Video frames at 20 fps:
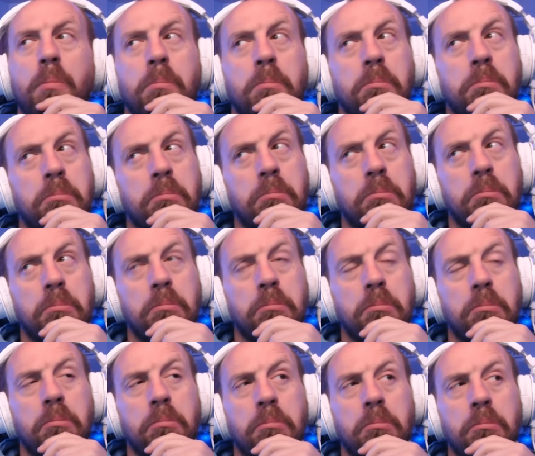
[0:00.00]
I think that
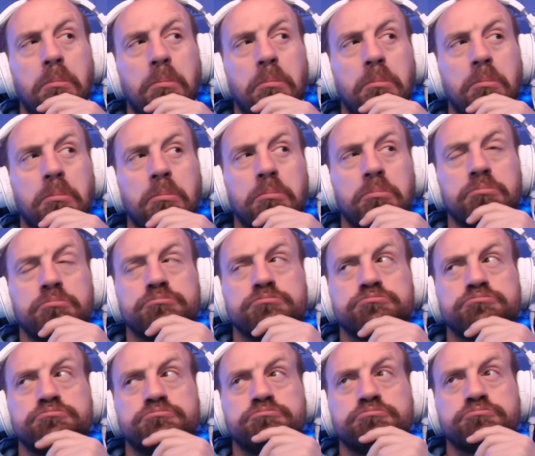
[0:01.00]
this is the
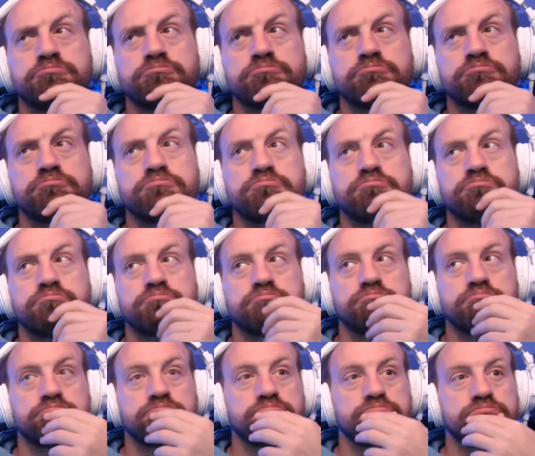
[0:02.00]
exact bunny that Charlie
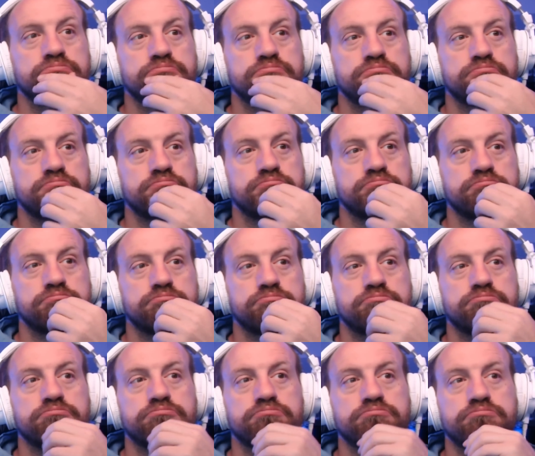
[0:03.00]
carried around in the
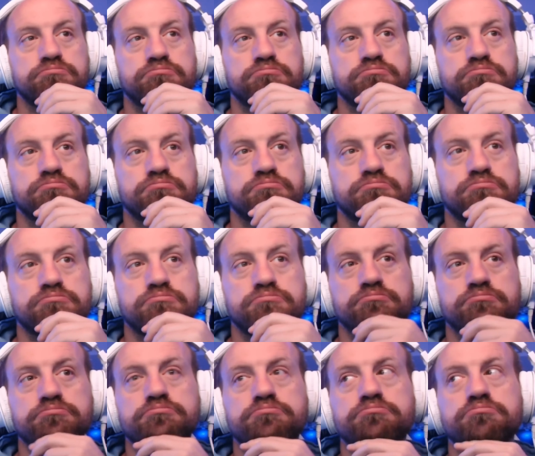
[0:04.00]
game's timeline?
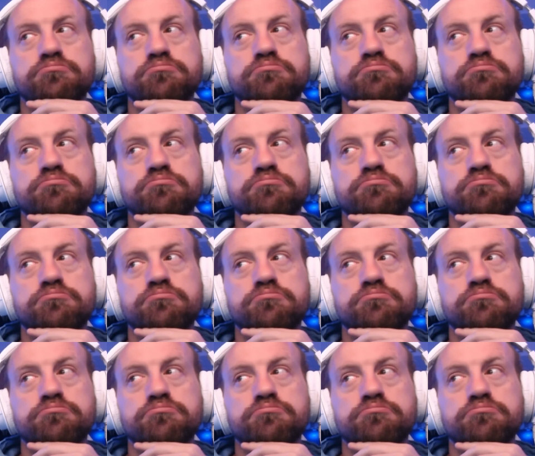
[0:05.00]
I don't